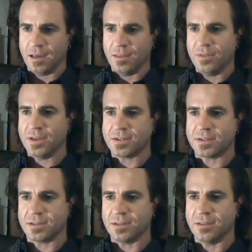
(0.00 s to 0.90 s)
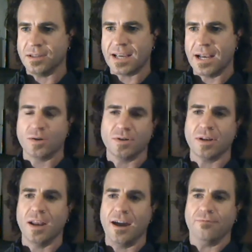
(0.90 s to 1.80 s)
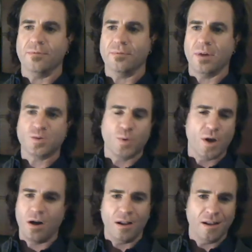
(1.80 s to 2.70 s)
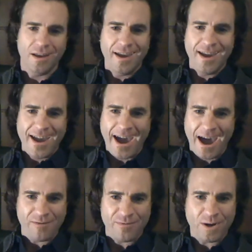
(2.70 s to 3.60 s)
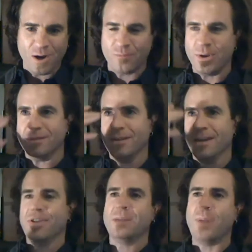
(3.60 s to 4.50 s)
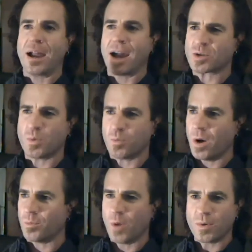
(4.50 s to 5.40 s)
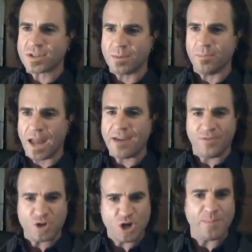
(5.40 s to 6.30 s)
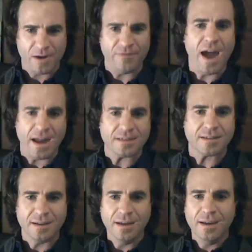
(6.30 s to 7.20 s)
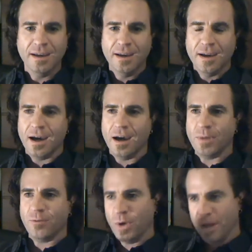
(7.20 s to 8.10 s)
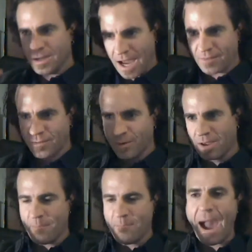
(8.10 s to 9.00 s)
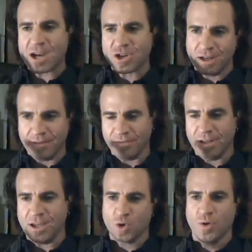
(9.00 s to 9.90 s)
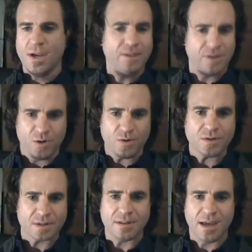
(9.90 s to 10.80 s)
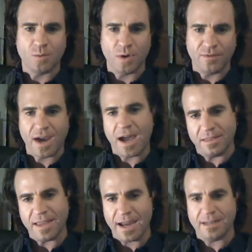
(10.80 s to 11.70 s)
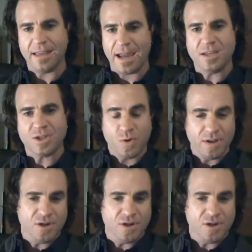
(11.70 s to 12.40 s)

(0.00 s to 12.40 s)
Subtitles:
this character to life? As we all have, you know, if we think back, gosh, what were some life-shaping events? If we kind of imaginatively create those, then we've got that history that